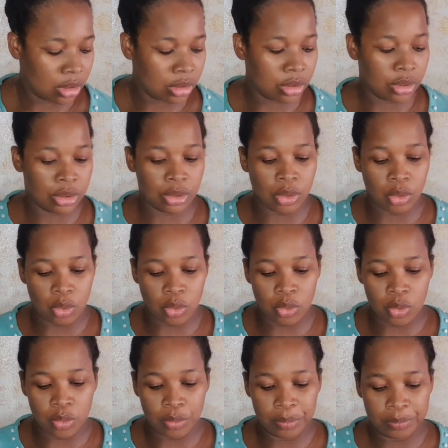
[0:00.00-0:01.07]

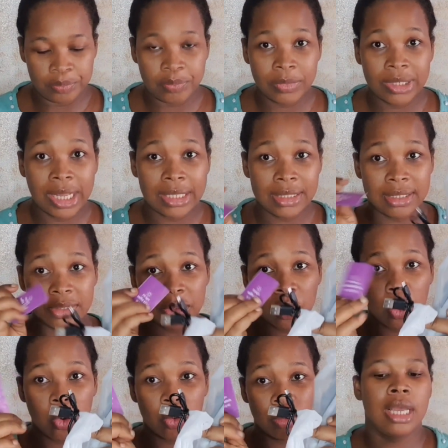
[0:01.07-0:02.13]
So that is
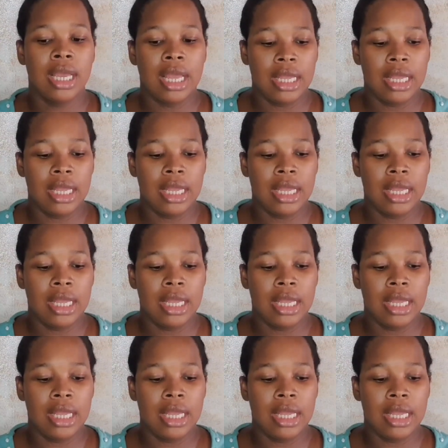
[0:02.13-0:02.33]
all.